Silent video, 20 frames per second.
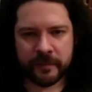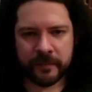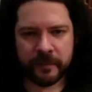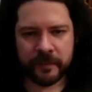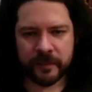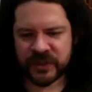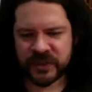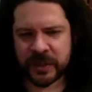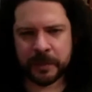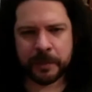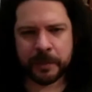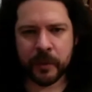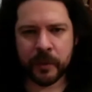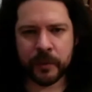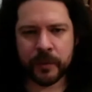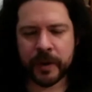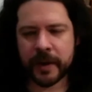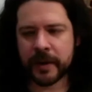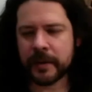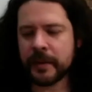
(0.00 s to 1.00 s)
simple,
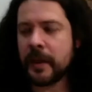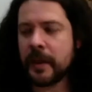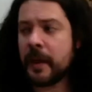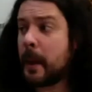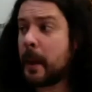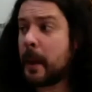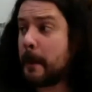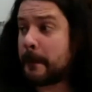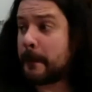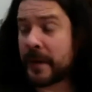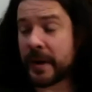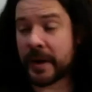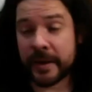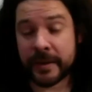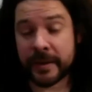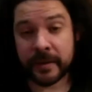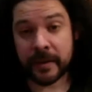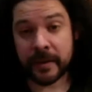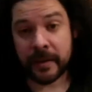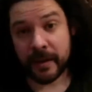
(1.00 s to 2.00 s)
right?
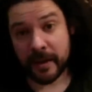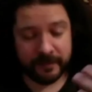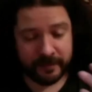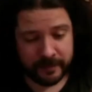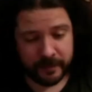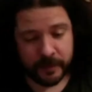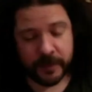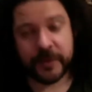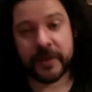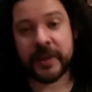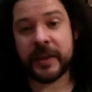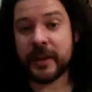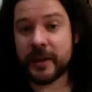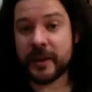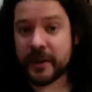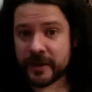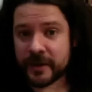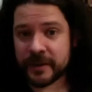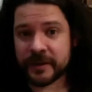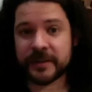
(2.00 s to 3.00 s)
But with the
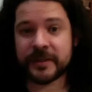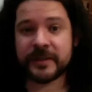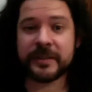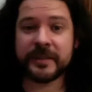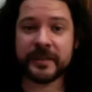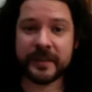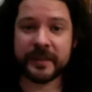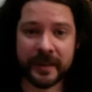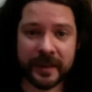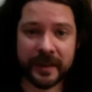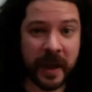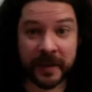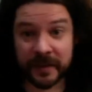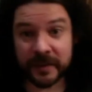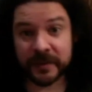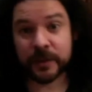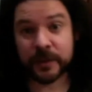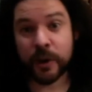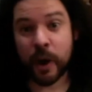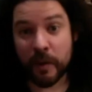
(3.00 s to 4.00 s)
years, I
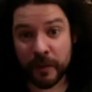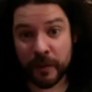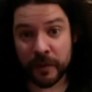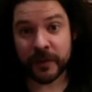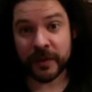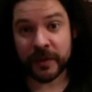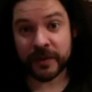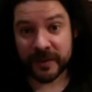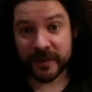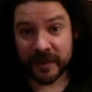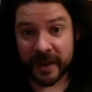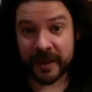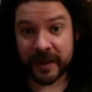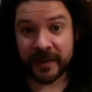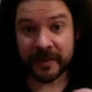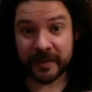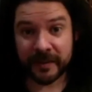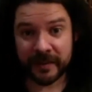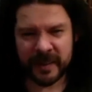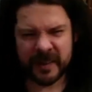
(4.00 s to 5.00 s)
discovered this
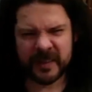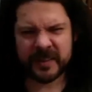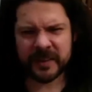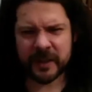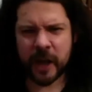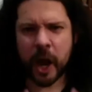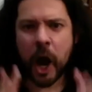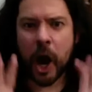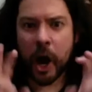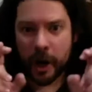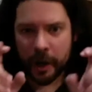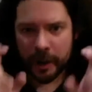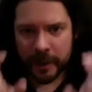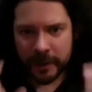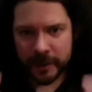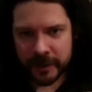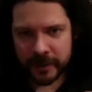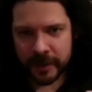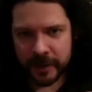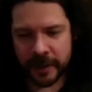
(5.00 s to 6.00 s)
like this
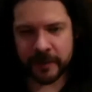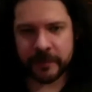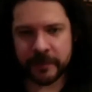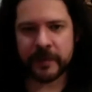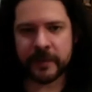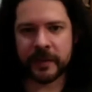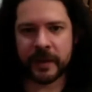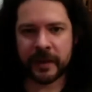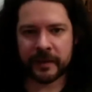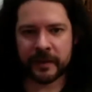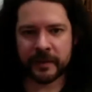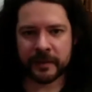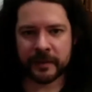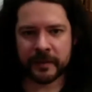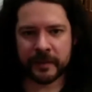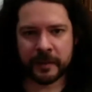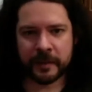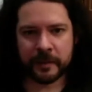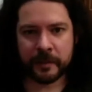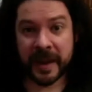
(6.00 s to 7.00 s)
art in in
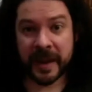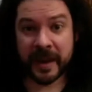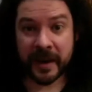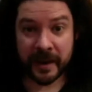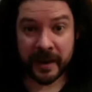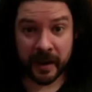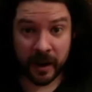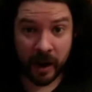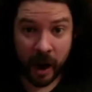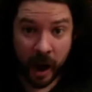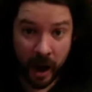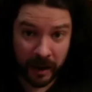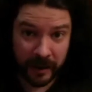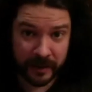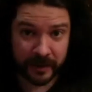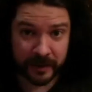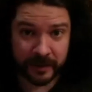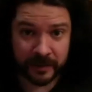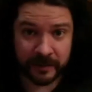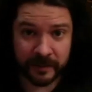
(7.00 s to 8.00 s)
in making a
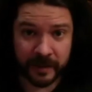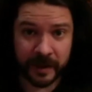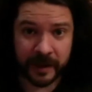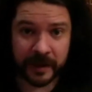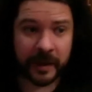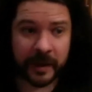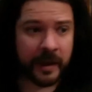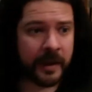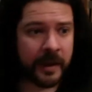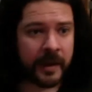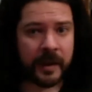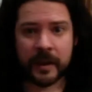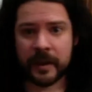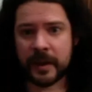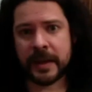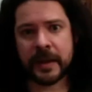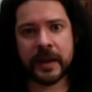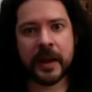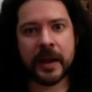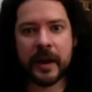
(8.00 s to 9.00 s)
cocktail, right?
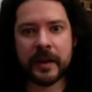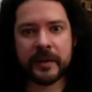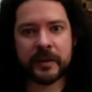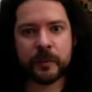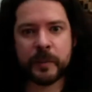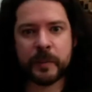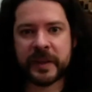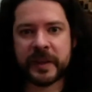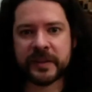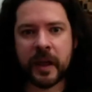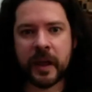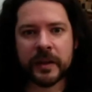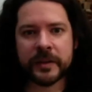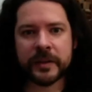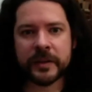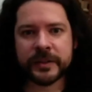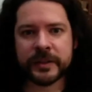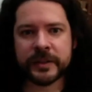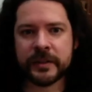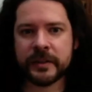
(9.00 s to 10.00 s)
And got into mixology